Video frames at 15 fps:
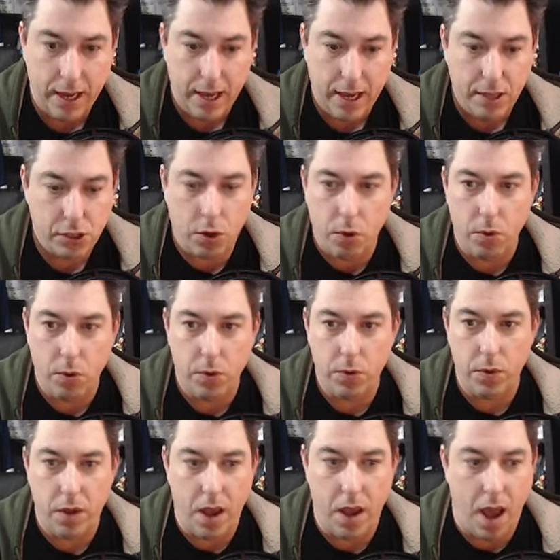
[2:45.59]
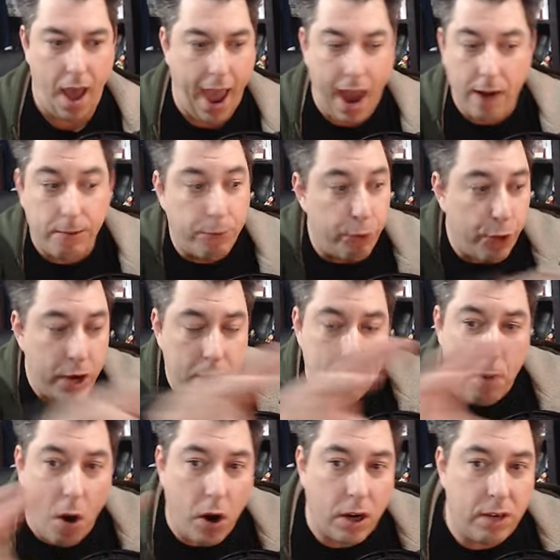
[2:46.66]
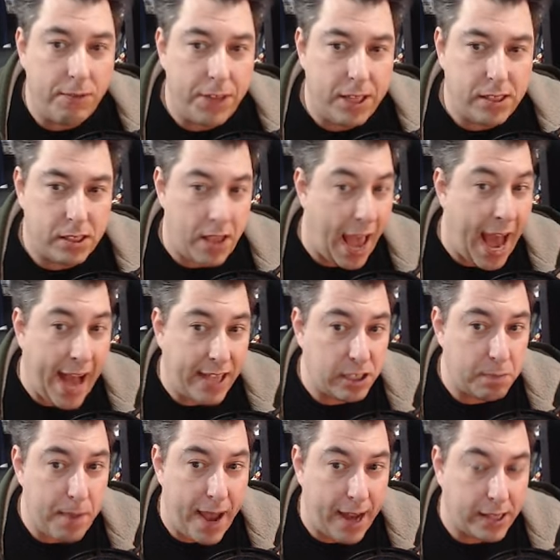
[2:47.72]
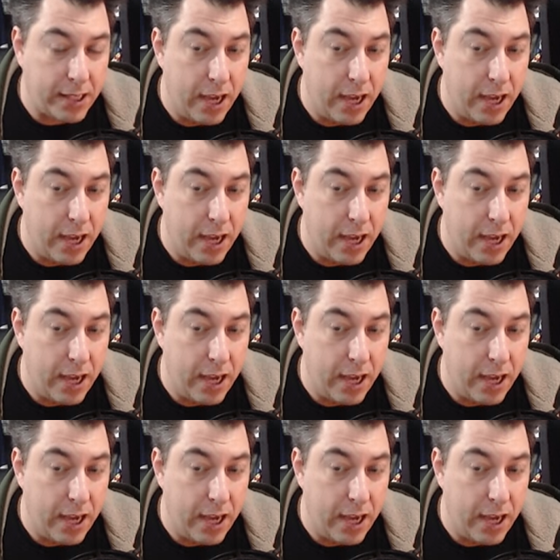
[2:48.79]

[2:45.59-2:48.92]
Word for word: So every part of this aspect,